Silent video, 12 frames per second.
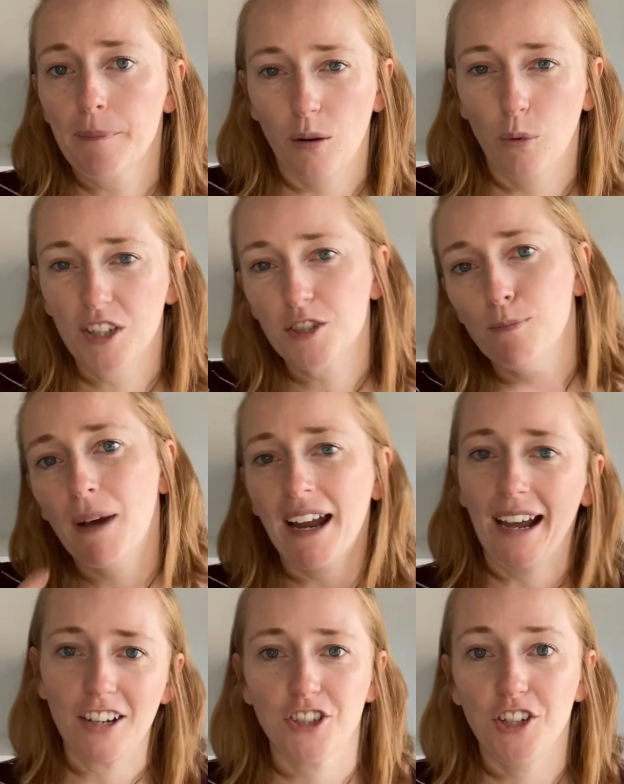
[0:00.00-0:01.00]
which might
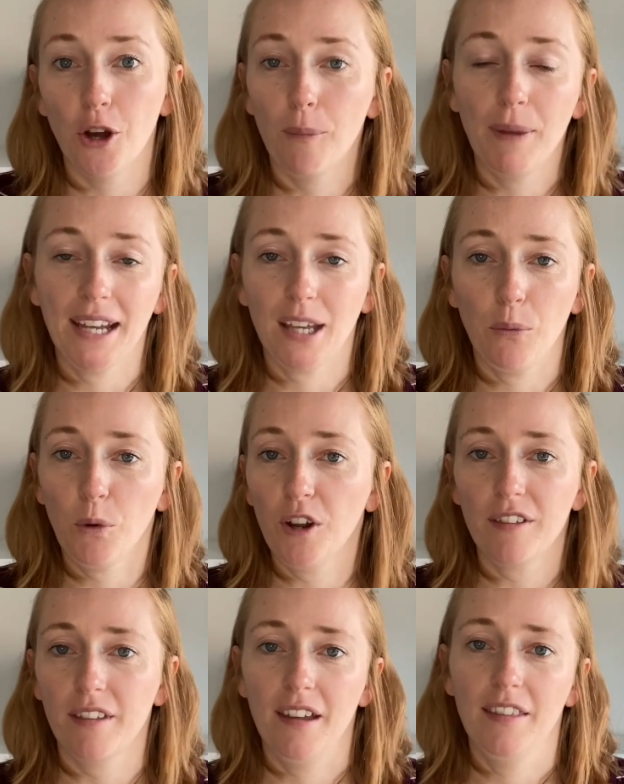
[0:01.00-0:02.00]
actually not make it
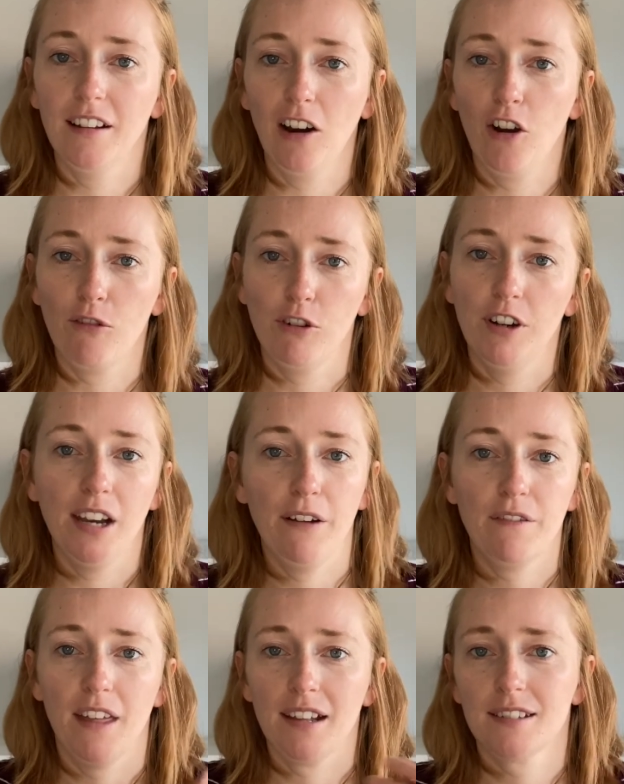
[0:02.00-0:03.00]
worth it in the long run if
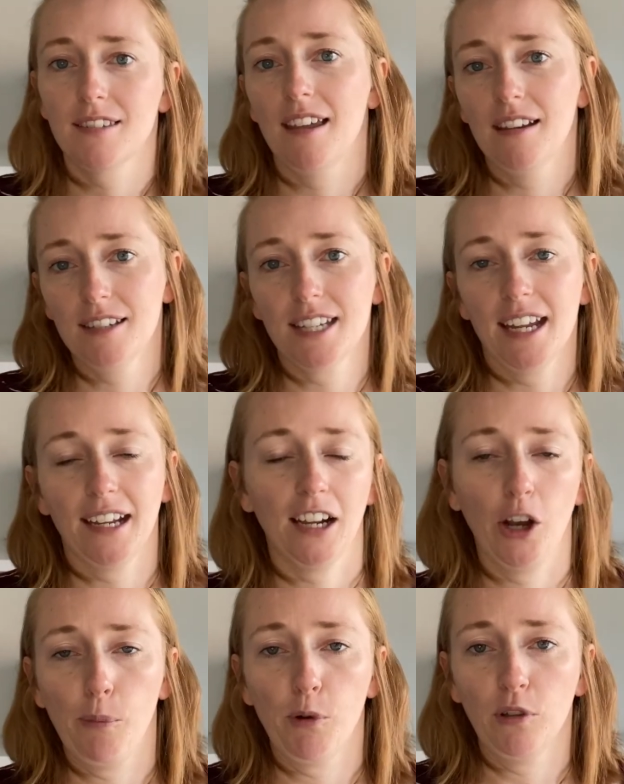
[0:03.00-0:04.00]
that's then taking
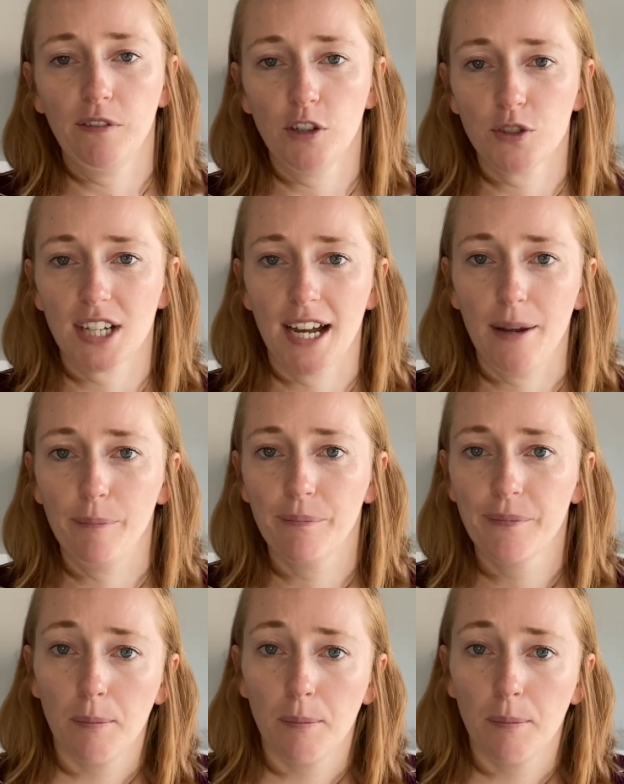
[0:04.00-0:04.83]
up all of your time.